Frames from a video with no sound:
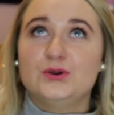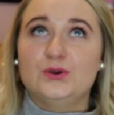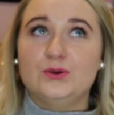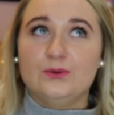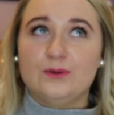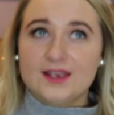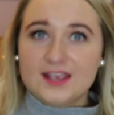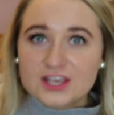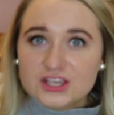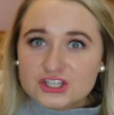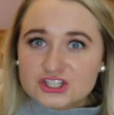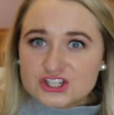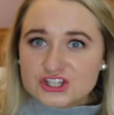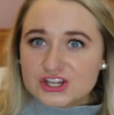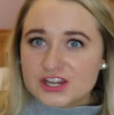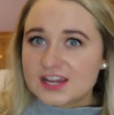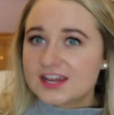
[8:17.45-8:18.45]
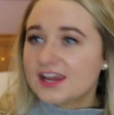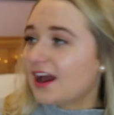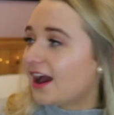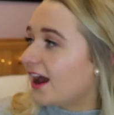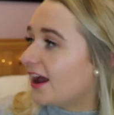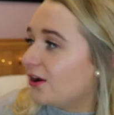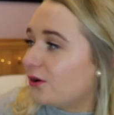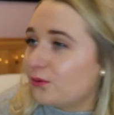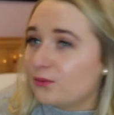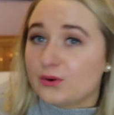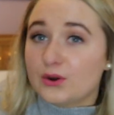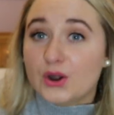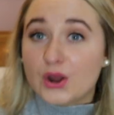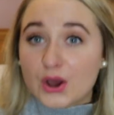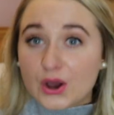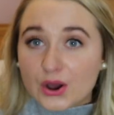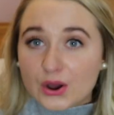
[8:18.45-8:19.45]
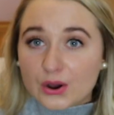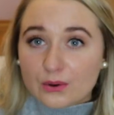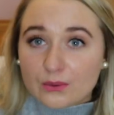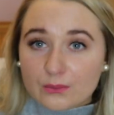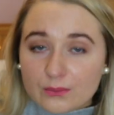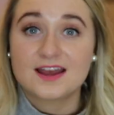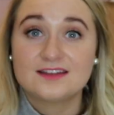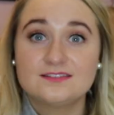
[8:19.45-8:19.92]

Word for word: Who is she? I don't know.